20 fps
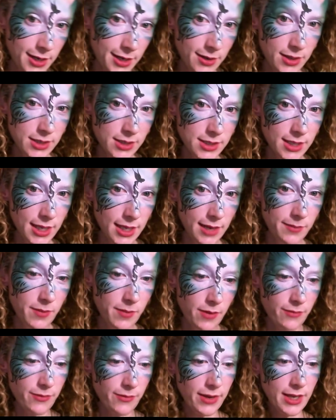going to do the
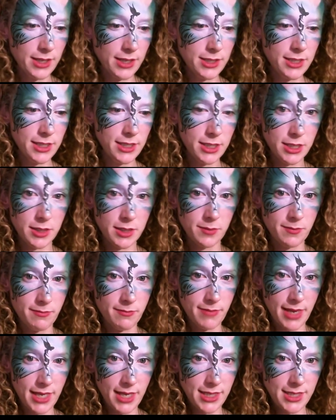same fancy
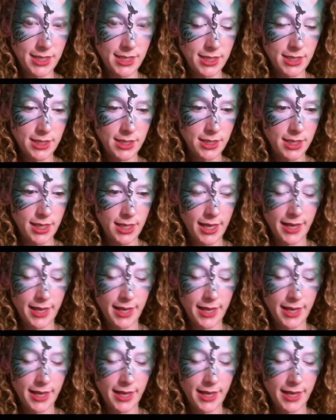schmanciness